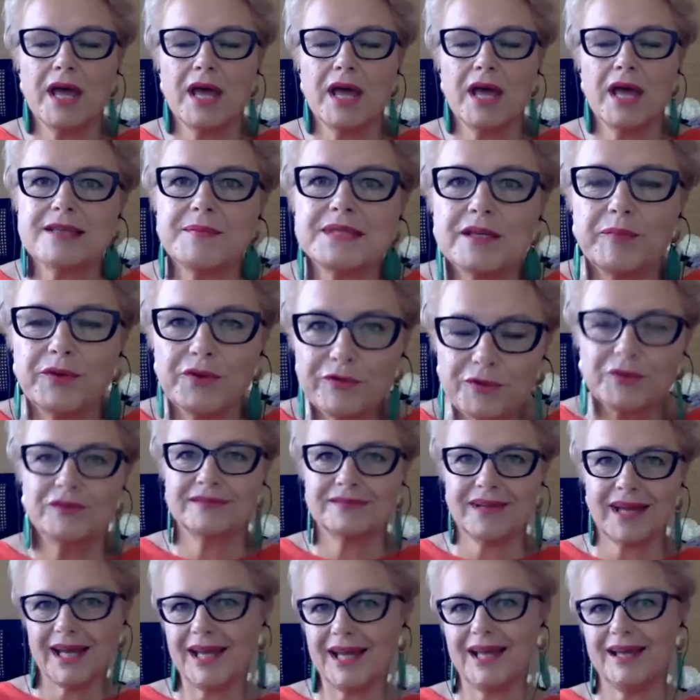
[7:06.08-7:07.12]

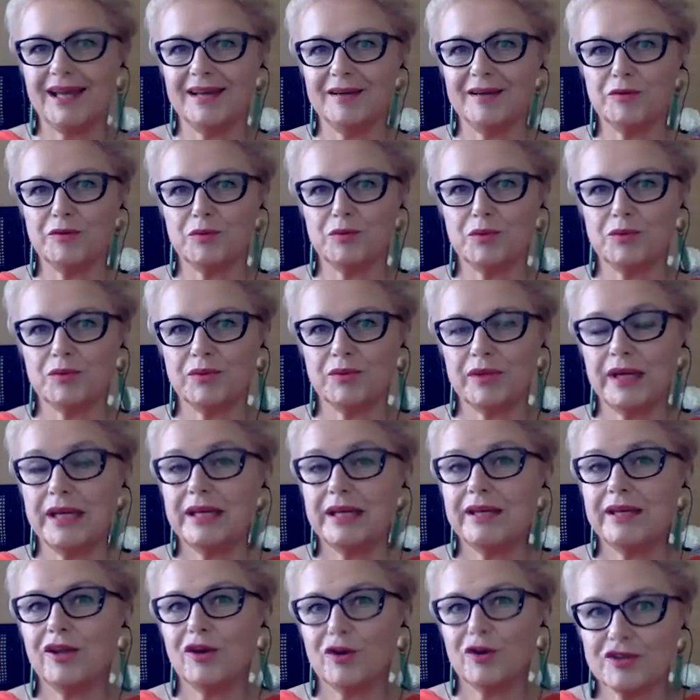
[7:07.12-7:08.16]
something beautiful
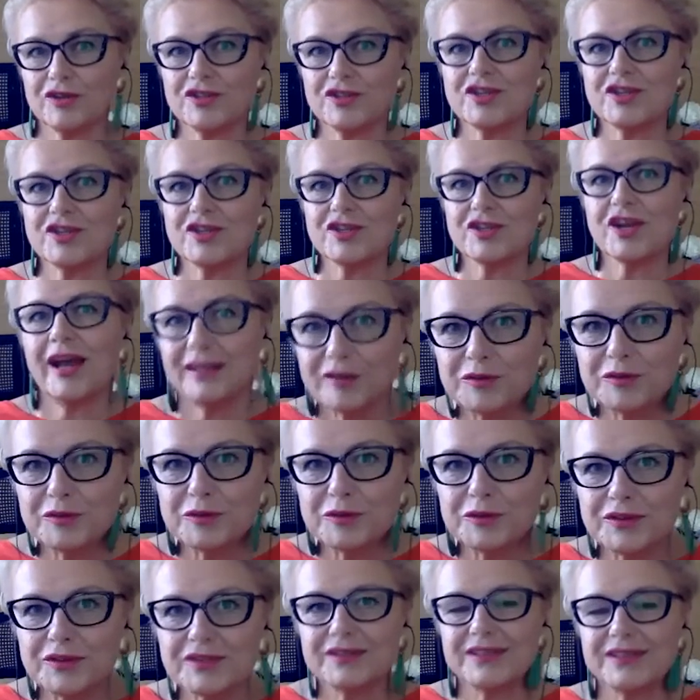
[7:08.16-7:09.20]

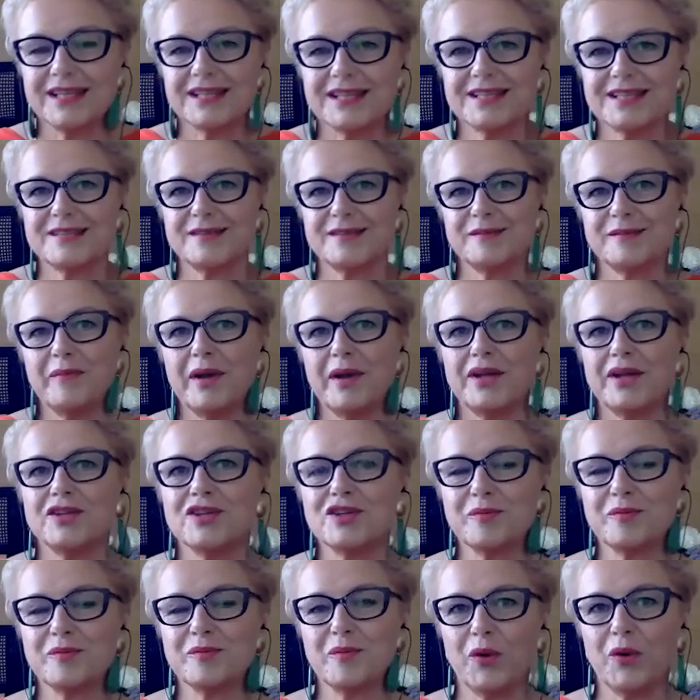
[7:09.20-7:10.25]
in your
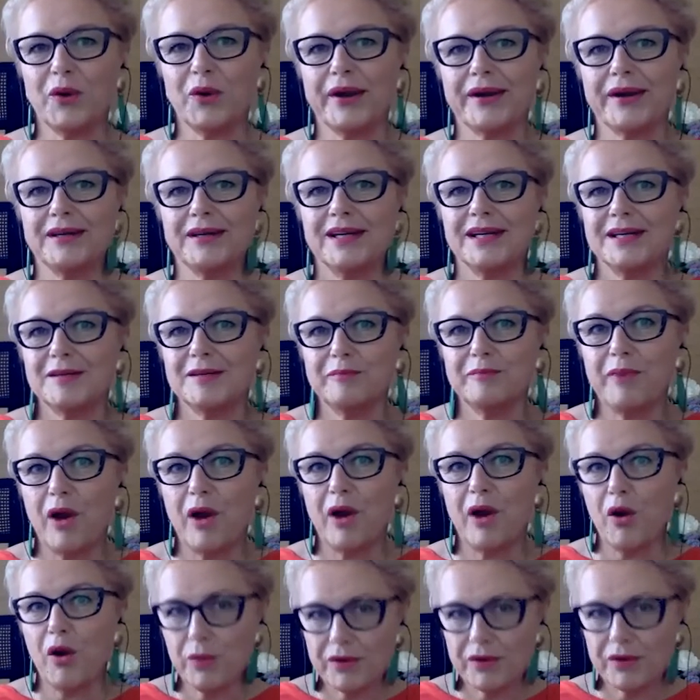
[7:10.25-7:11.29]
childhood, it's
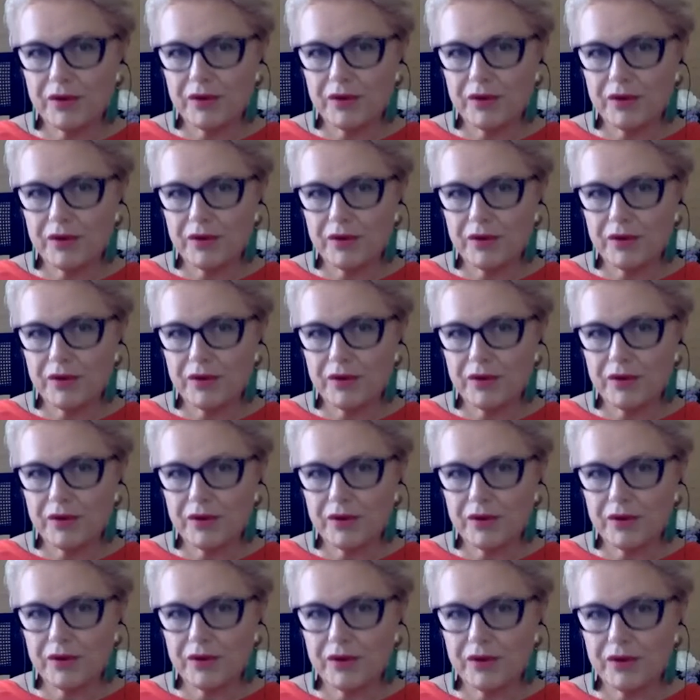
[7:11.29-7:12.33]
much more
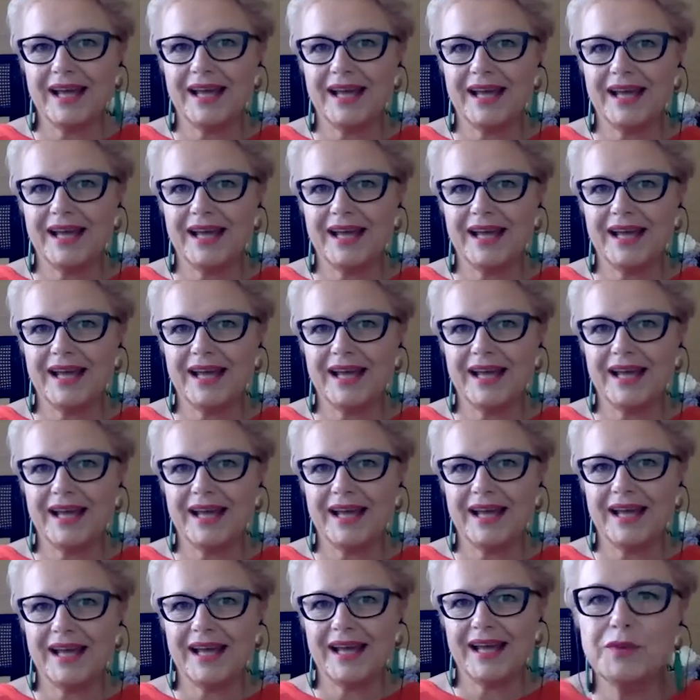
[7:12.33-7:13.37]
powerful,
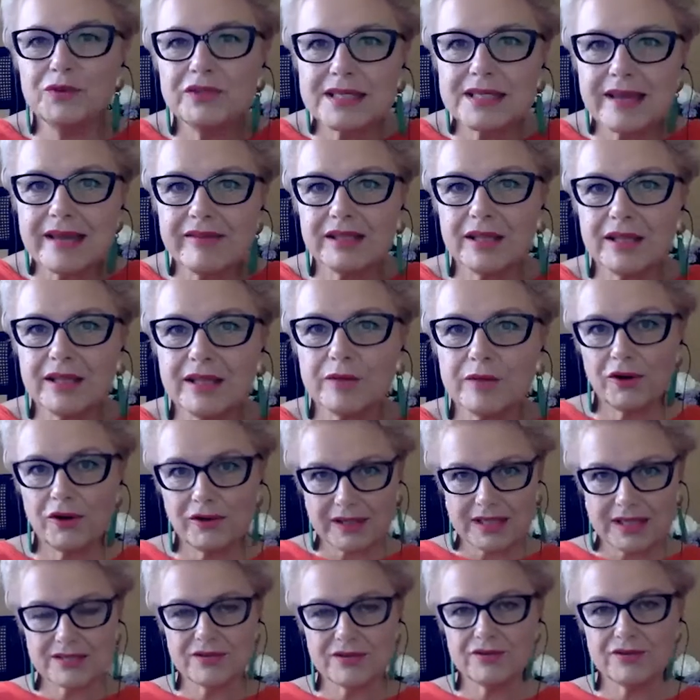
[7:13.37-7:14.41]
and
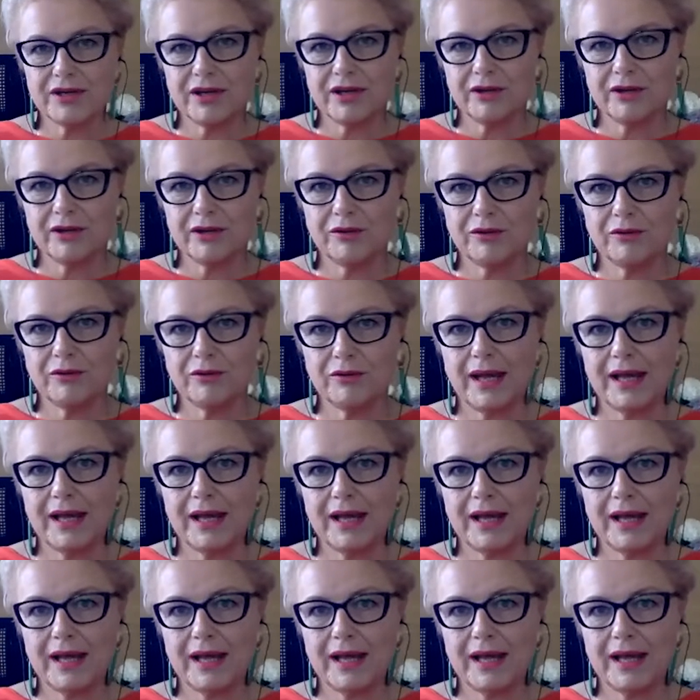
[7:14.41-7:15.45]
beauty is saving the
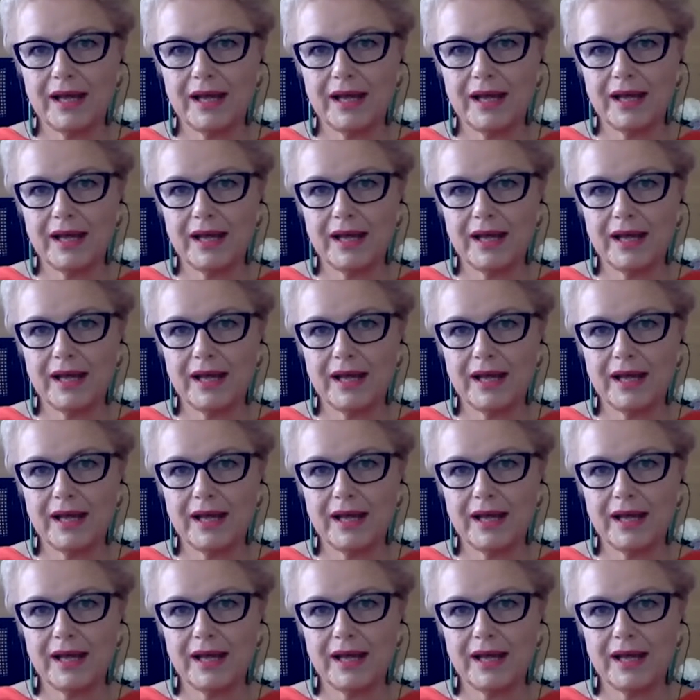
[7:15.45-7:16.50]
world, as you know.
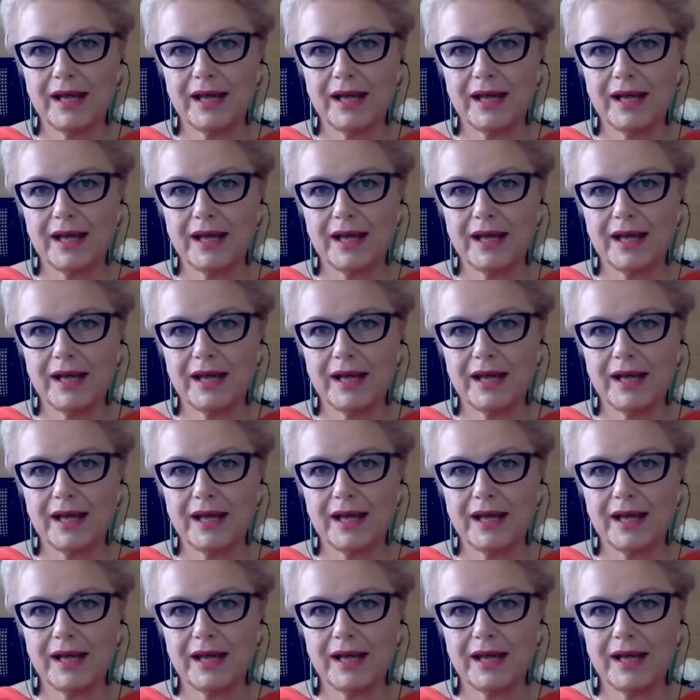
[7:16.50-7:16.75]
And